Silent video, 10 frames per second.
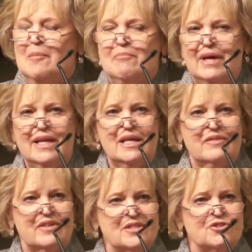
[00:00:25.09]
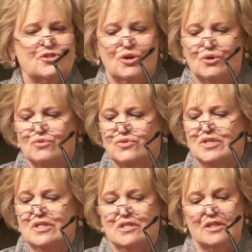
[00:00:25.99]
Many of us
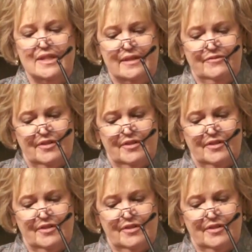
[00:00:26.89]
chose to live